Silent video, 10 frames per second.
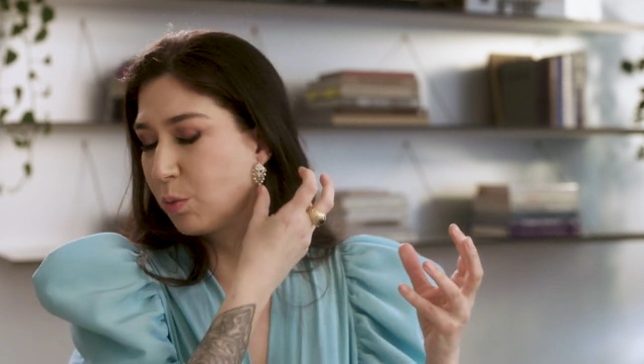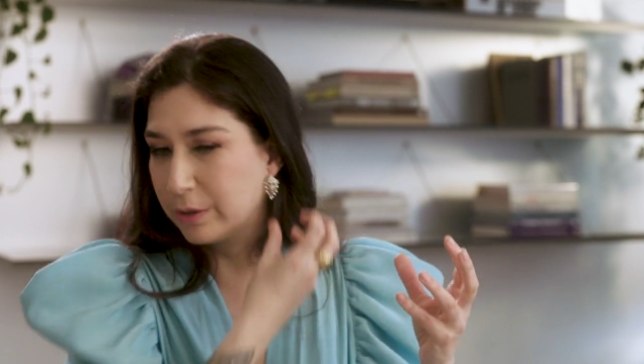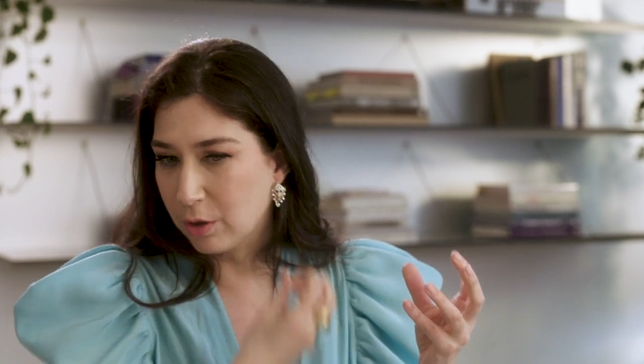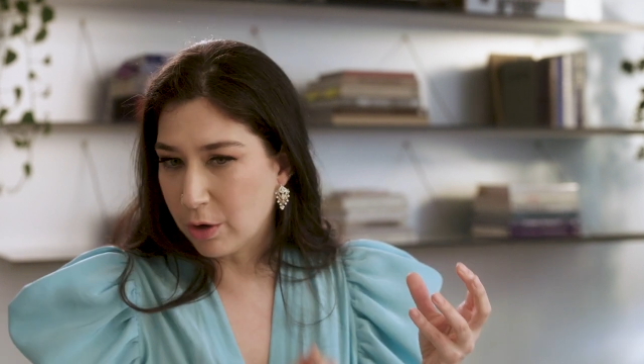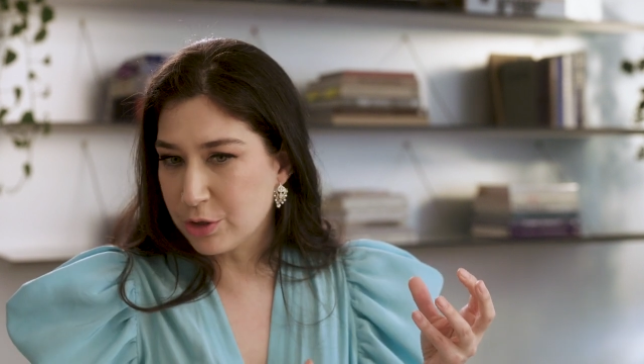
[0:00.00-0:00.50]

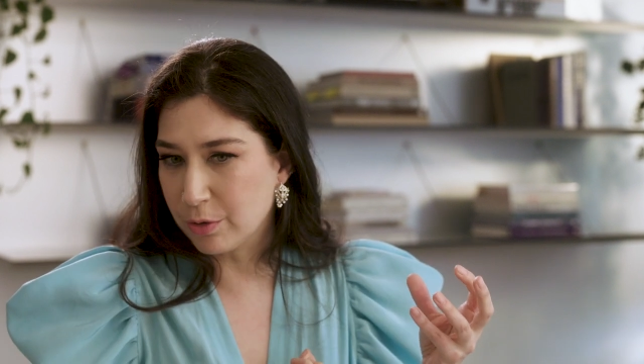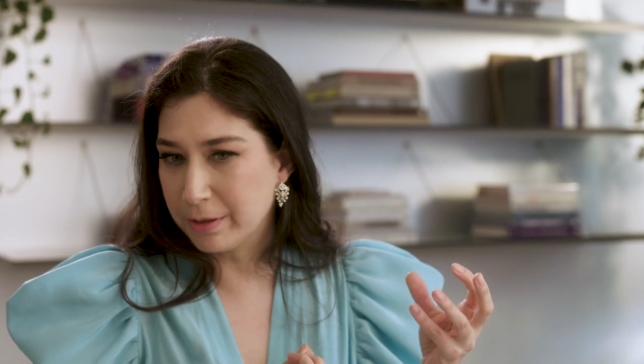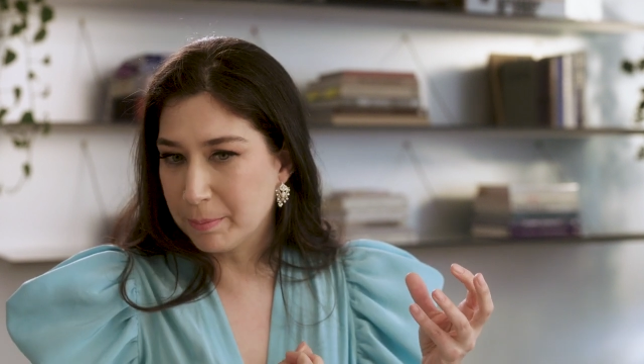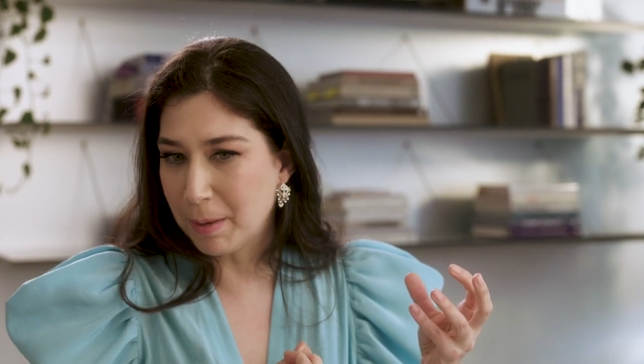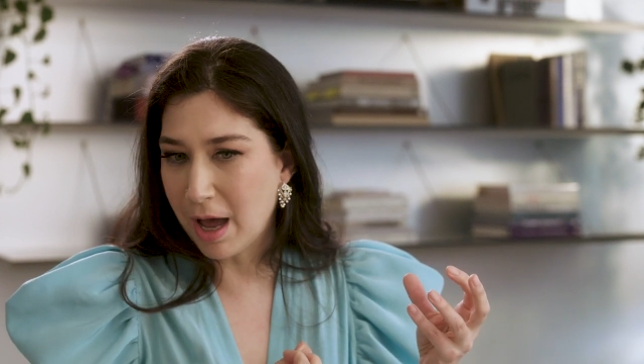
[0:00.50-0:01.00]
one larger
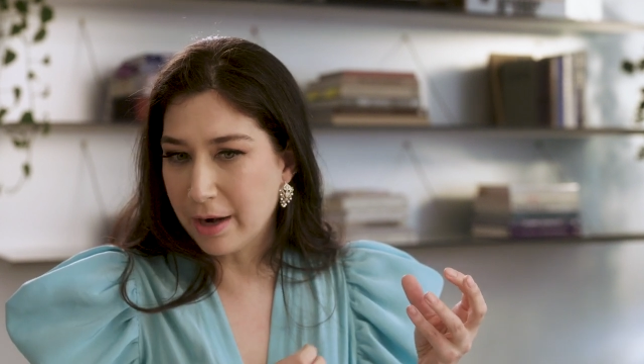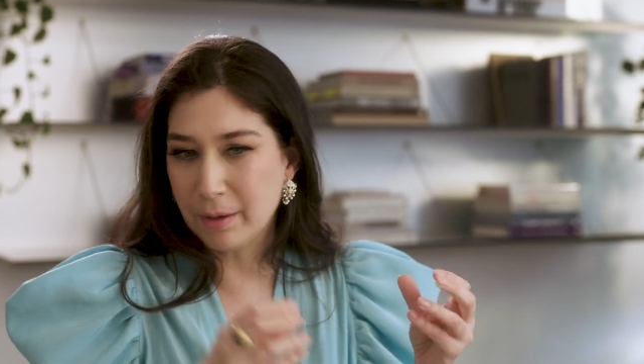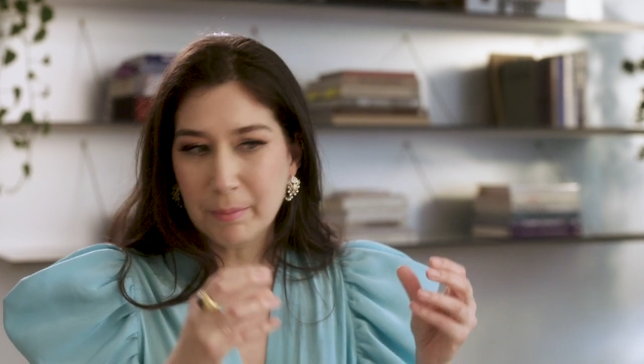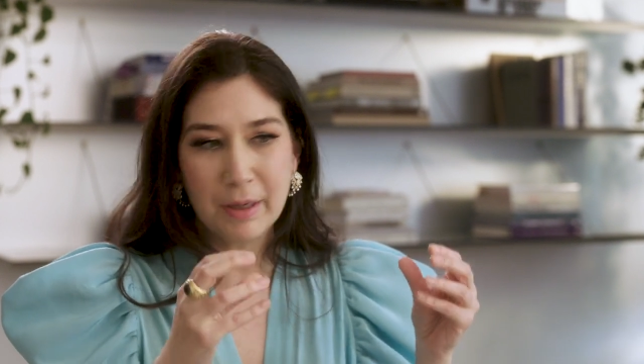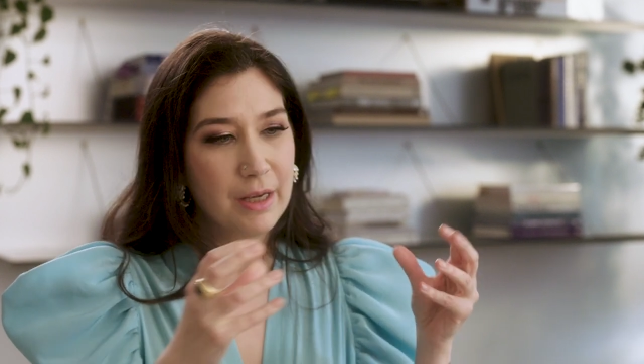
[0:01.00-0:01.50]
on the
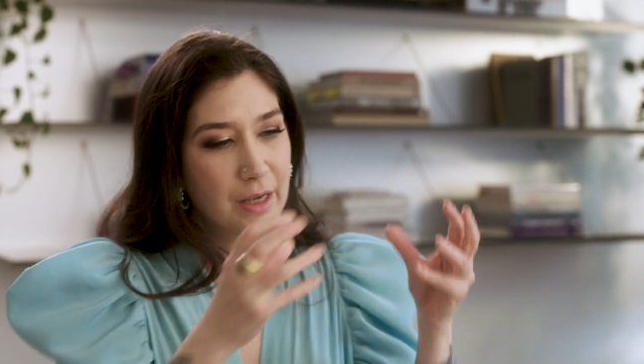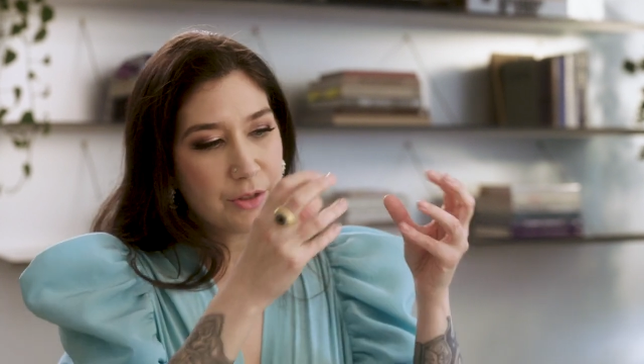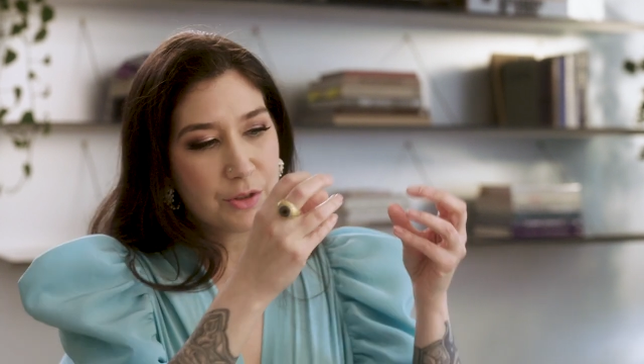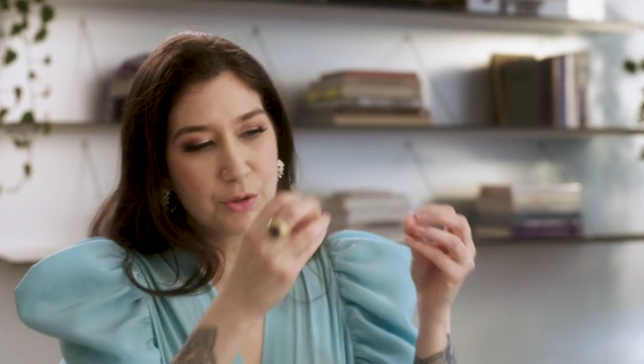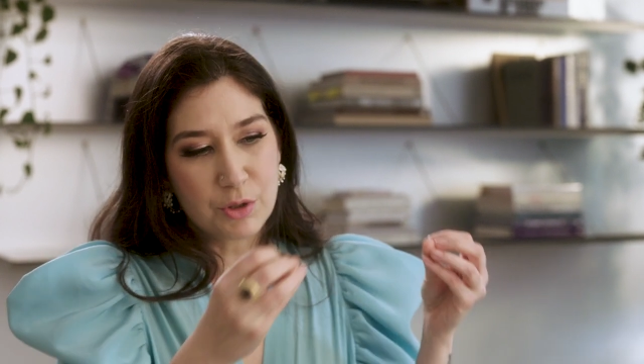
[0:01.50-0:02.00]
bottom,
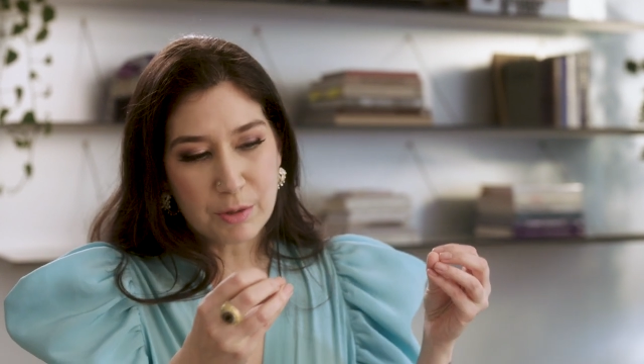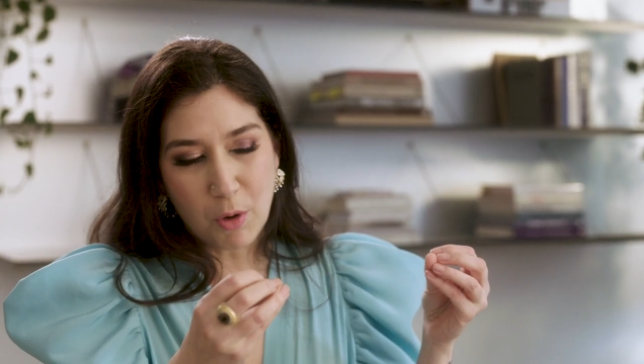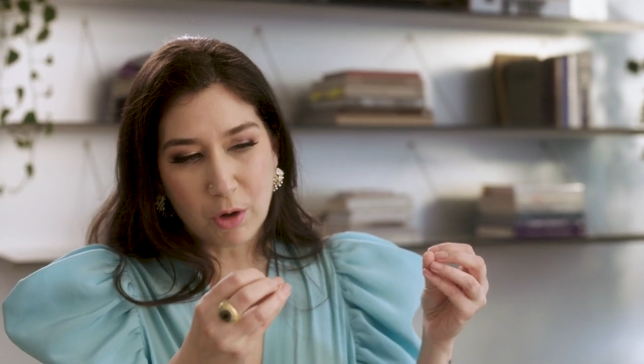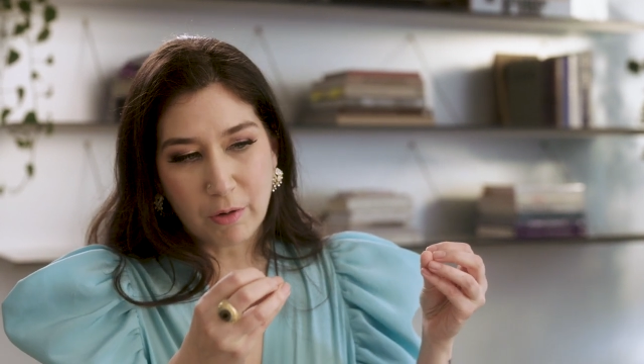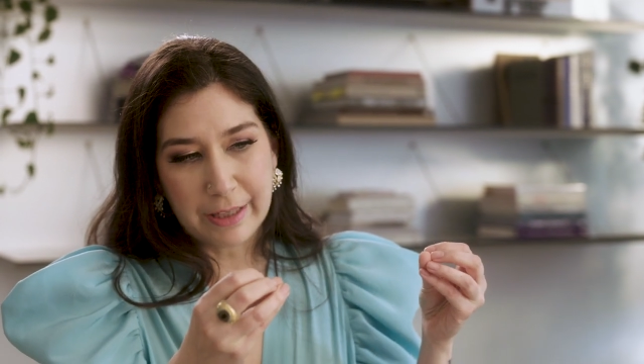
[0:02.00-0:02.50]
two
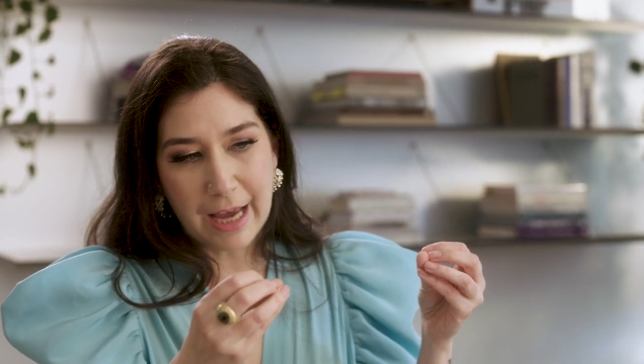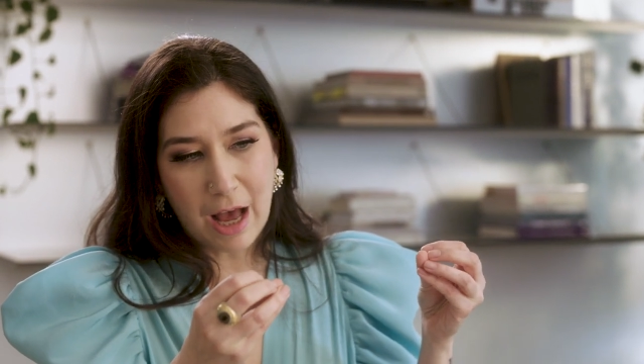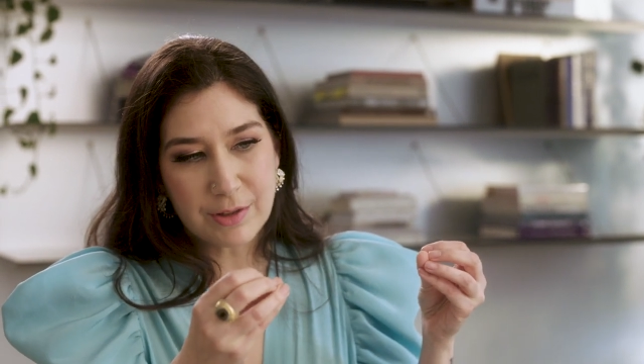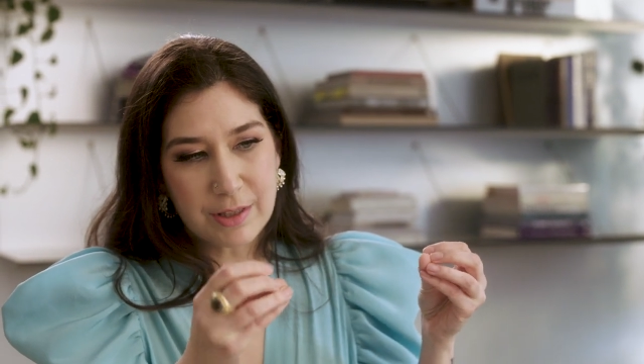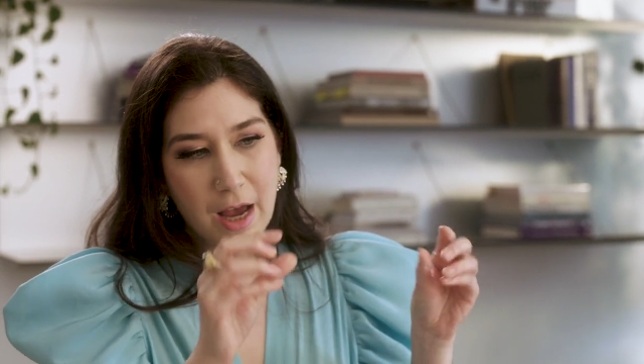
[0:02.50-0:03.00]
smaller on the
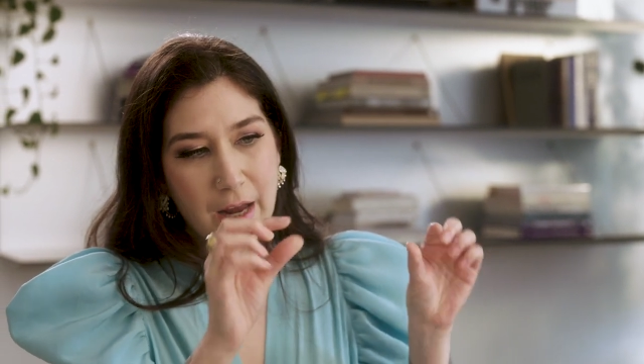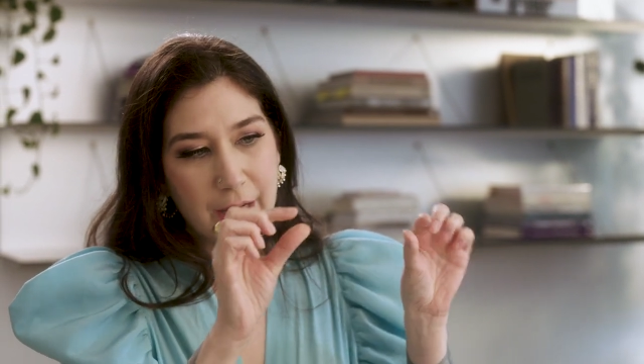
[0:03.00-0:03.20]
outside.